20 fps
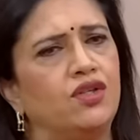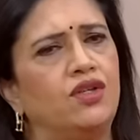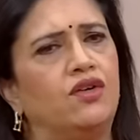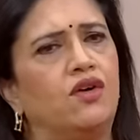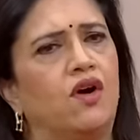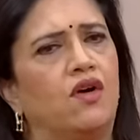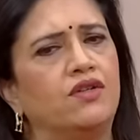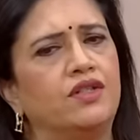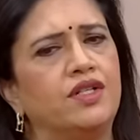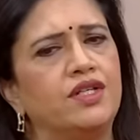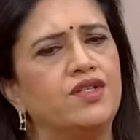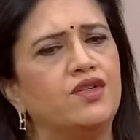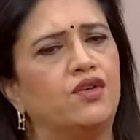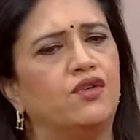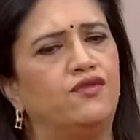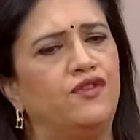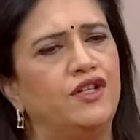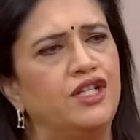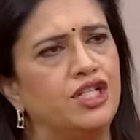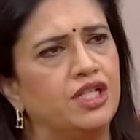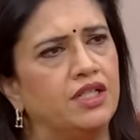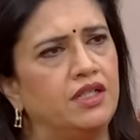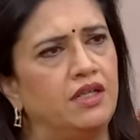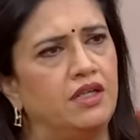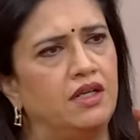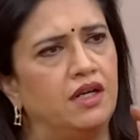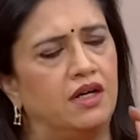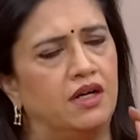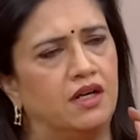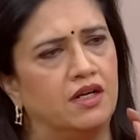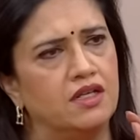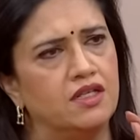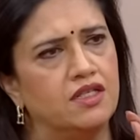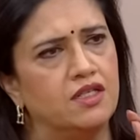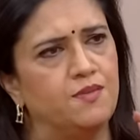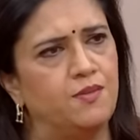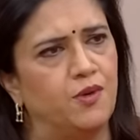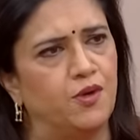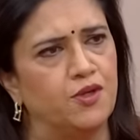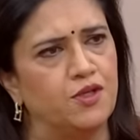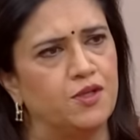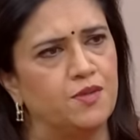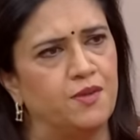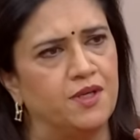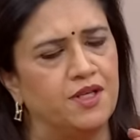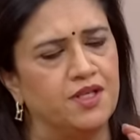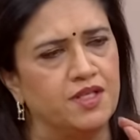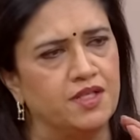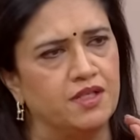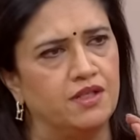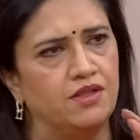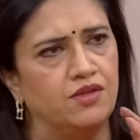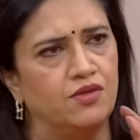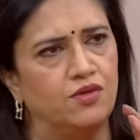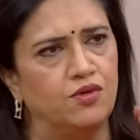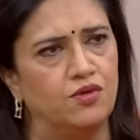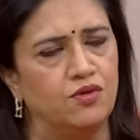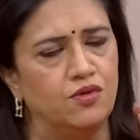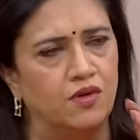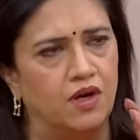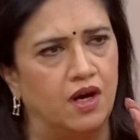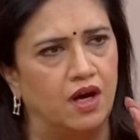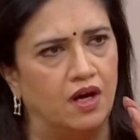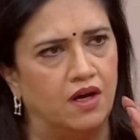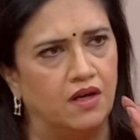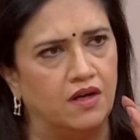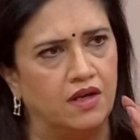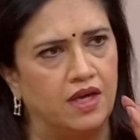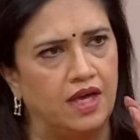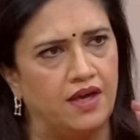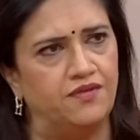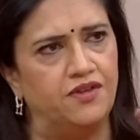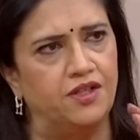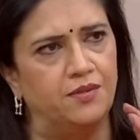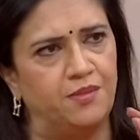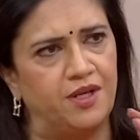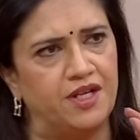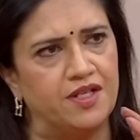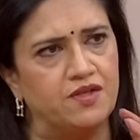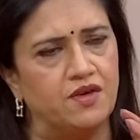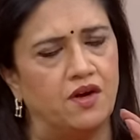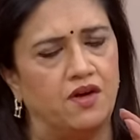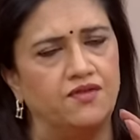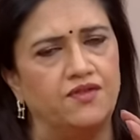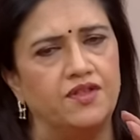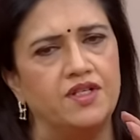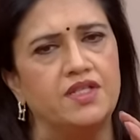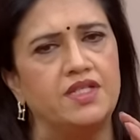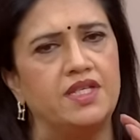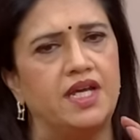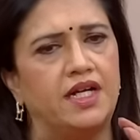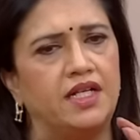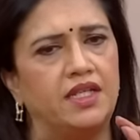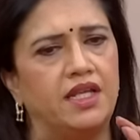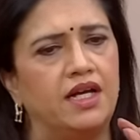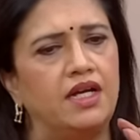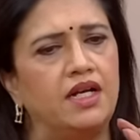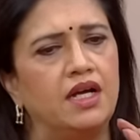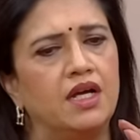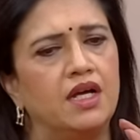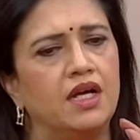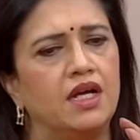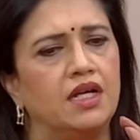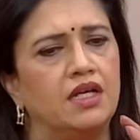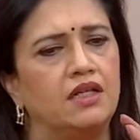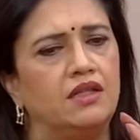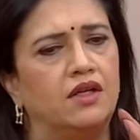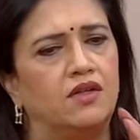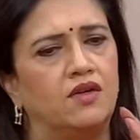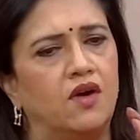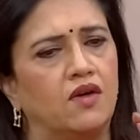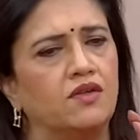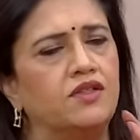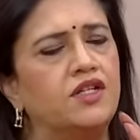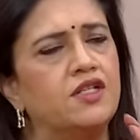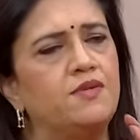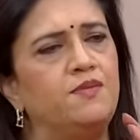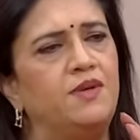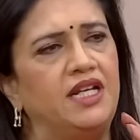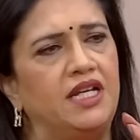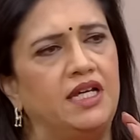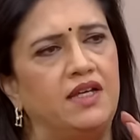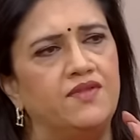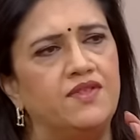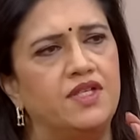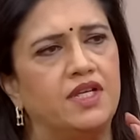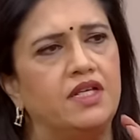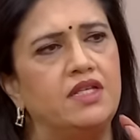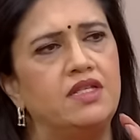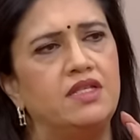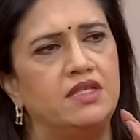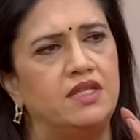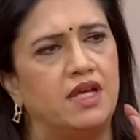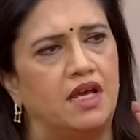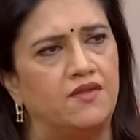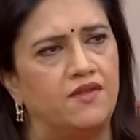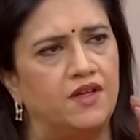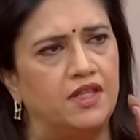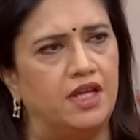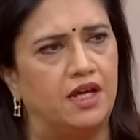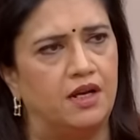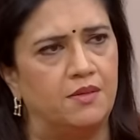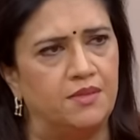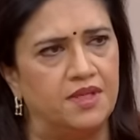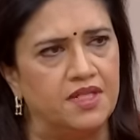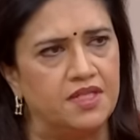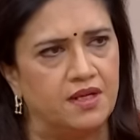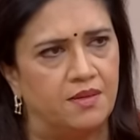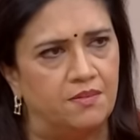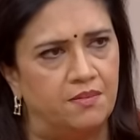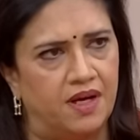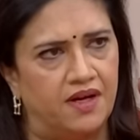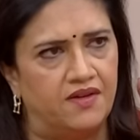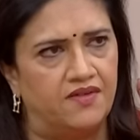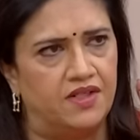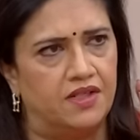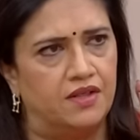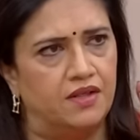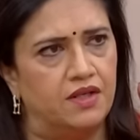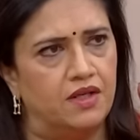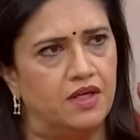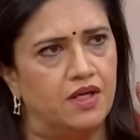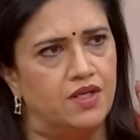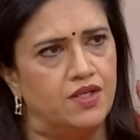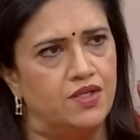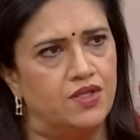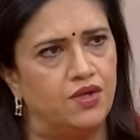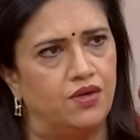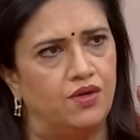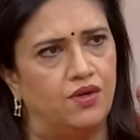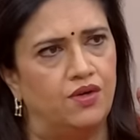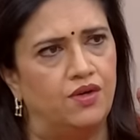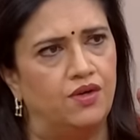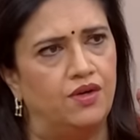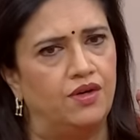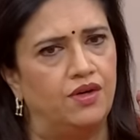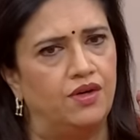the Congress official spokesperson who gave the press conference said that the Congress believes in Sarva Dharma Sambhavana. So